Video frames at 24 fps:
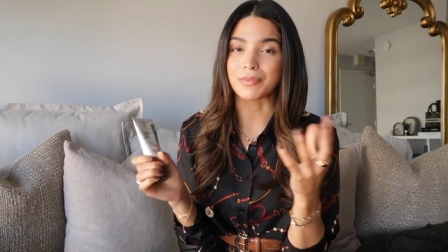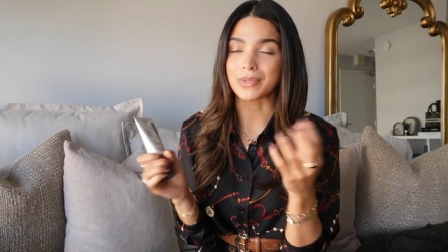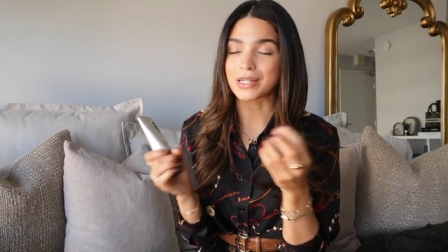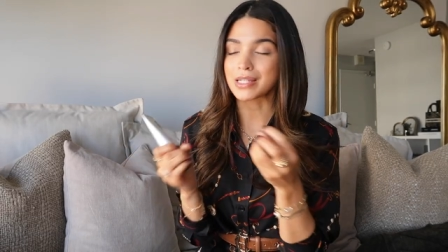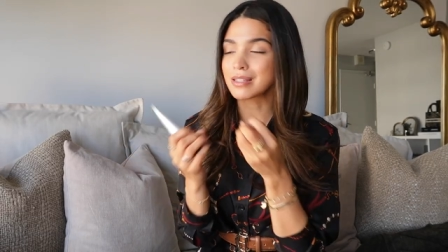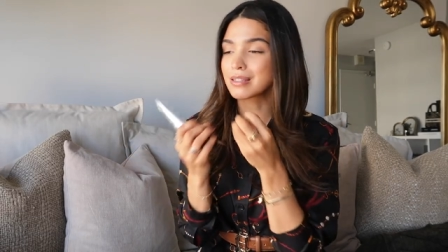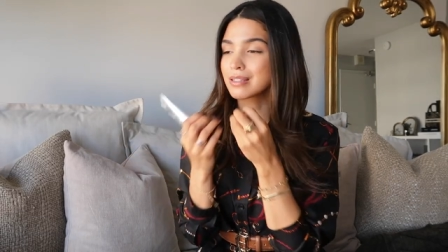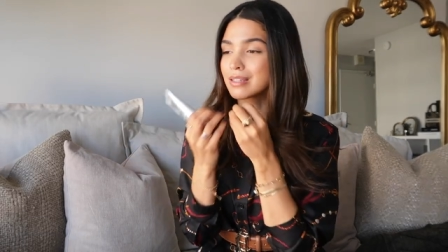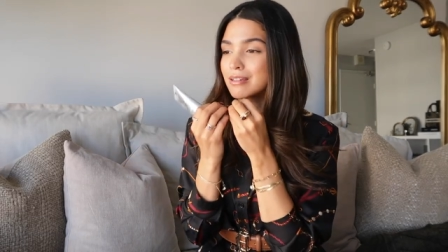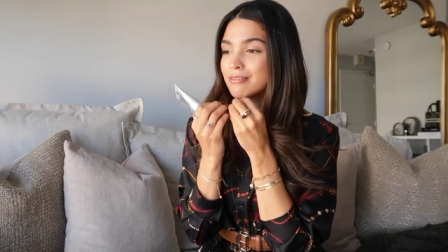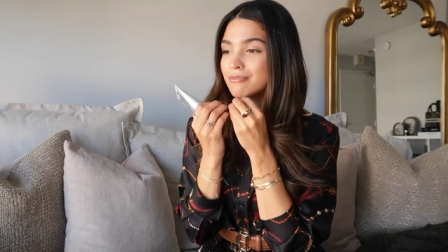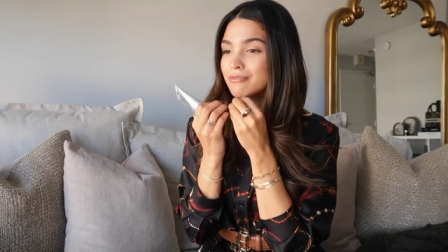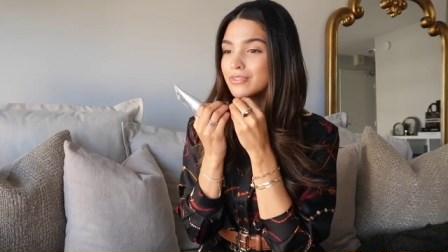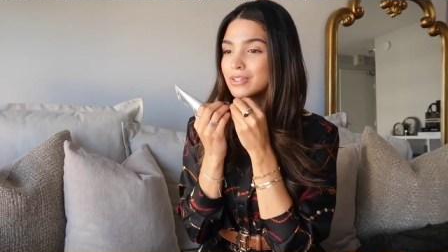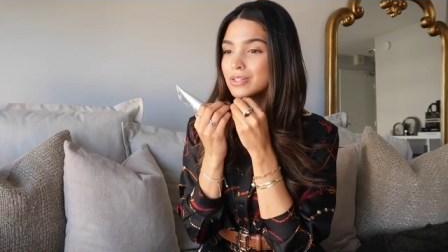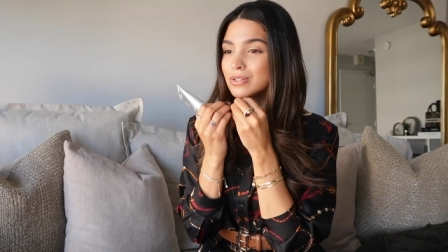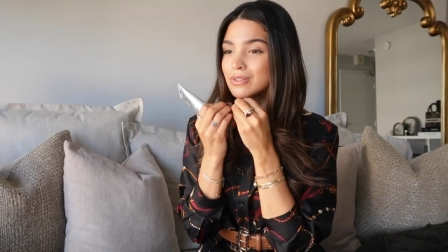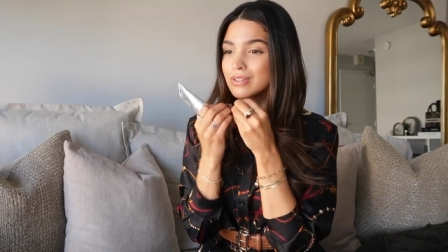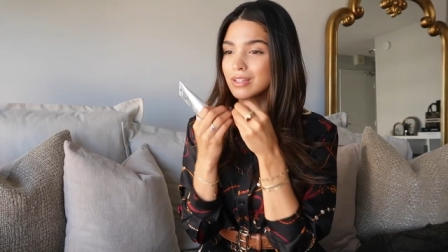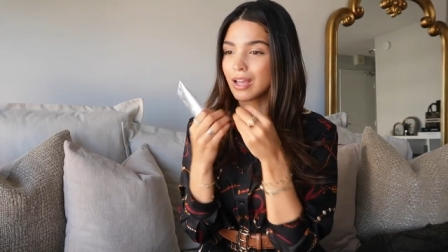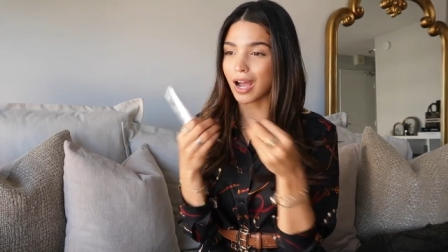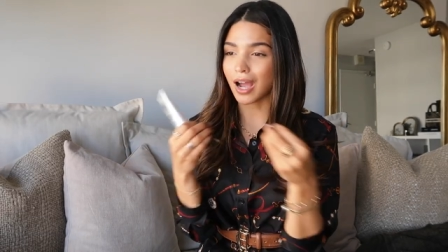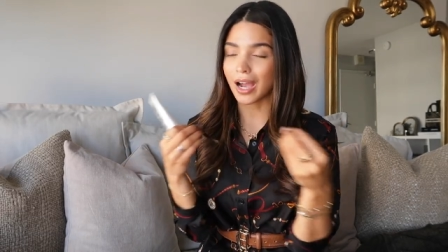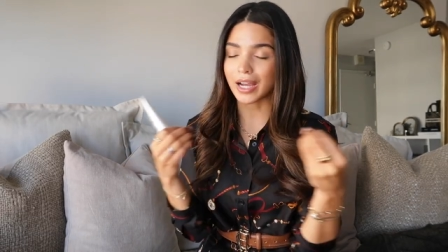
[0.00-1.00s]
My skin
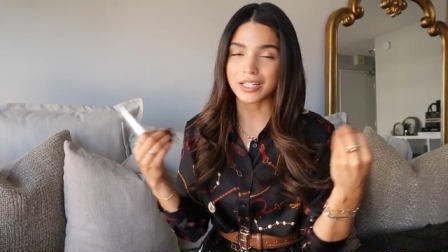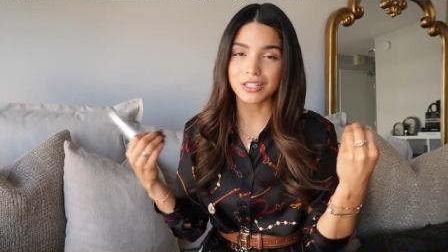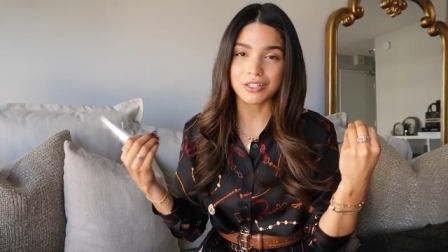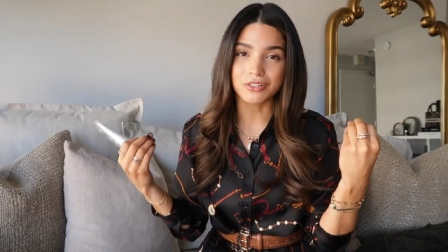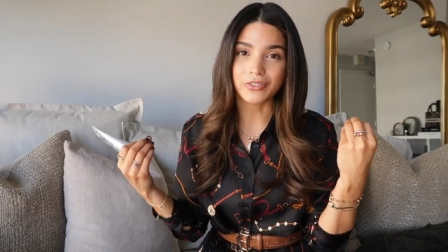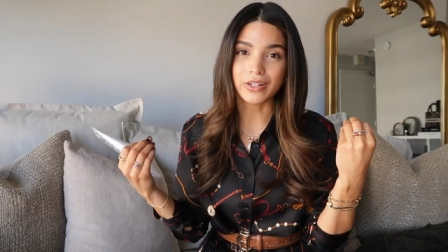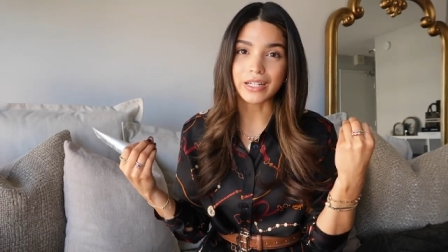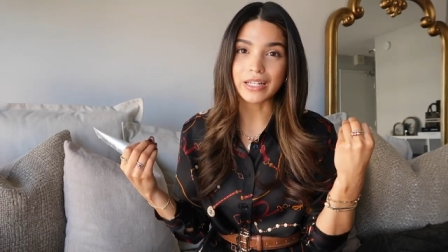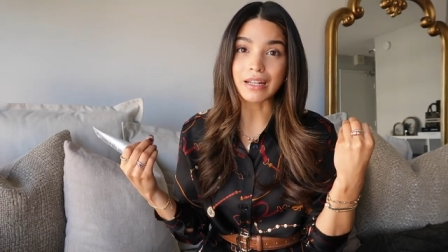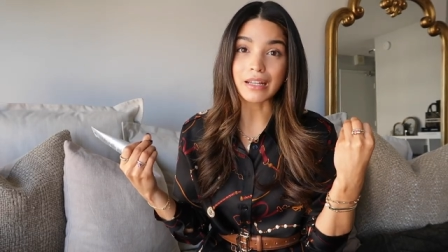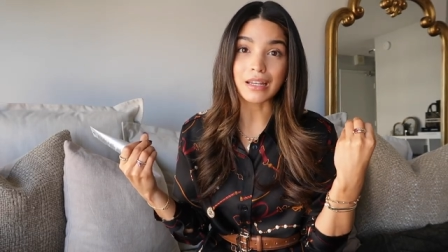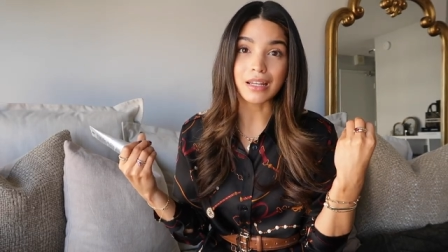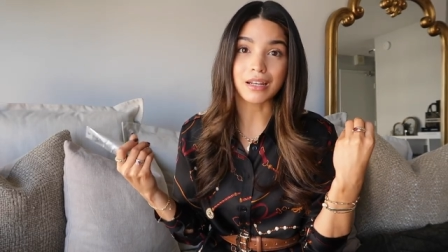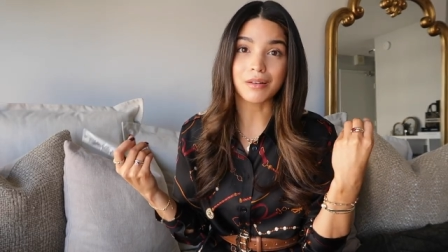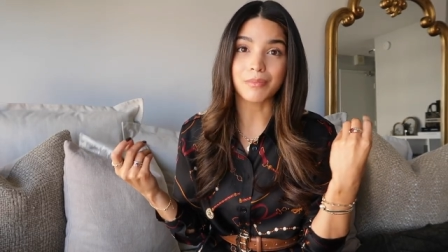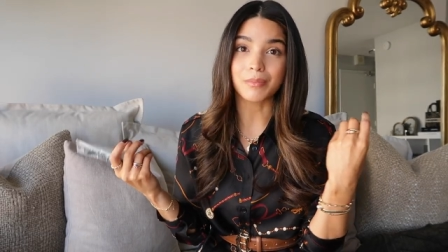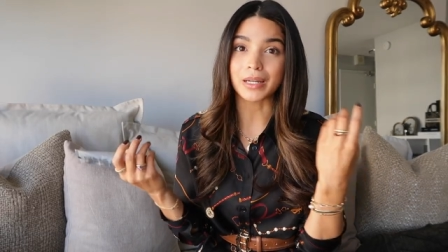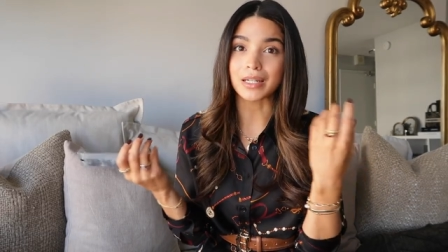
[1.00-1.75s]
feels hydrated,